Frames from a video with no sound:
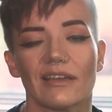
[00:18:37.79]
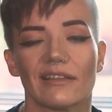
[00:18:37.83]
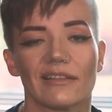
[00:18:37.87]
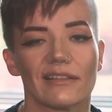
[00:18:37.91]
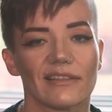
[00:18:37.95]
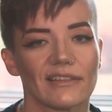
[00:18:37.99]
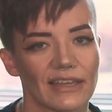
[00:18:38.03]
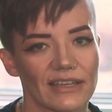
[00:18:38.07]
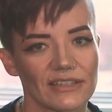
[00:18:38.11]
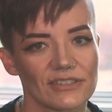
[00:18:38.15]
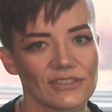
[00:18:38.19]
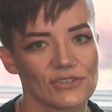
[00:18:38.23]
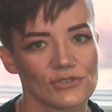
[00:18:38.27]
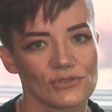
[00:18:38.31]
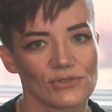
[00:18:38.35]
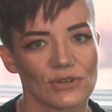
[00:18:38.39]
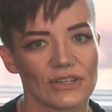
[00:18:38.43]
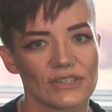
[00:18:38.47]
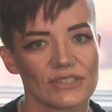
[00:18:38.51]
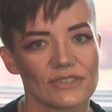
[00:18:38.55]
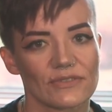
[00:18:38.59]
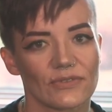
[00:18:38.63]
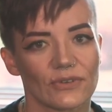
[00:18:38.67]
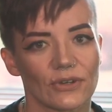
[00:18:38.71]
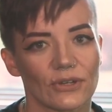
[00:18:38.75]
less
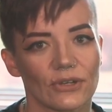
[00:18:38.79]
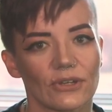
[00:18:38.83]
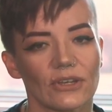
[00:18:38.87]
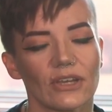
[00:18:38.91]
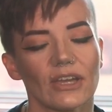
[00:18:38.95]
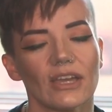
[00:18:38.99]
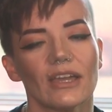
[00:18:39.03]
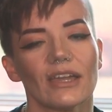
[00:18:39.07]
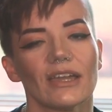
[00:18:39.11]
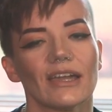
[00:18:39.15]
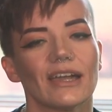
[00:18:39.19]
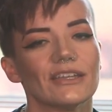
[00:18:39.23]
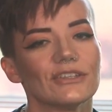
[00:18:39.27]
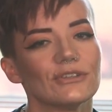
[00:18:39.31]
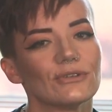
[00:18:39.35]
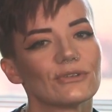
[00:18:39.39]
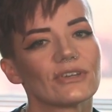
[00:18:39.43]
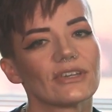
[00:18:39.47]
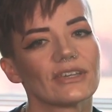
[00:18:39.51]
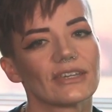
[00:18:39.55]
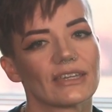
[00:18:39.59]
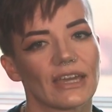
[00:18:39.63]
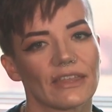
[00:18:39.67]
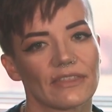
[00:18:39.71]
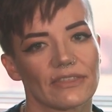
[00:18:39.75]
stressful, and you
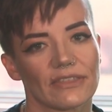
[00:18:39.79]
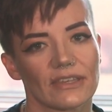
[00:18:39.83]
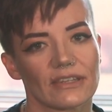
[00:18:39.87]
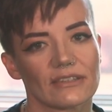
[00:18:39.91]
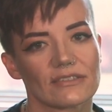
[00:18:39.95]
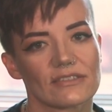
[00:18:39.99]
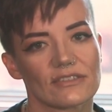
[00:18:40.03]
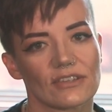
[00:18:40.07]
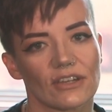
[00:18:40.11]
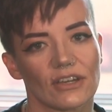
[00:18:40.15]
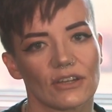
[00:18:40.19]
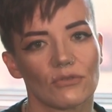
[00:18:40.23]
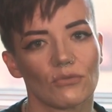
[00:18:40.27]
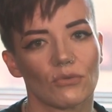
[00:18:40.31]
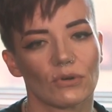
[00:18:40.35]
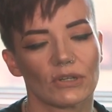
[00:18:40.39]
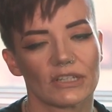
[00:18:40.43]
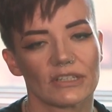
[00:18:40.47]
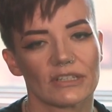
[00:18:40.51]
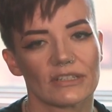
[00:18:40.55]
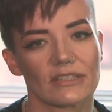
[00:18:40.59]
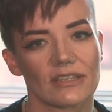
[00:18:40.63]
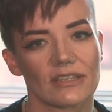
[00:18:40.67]
can get things done one at a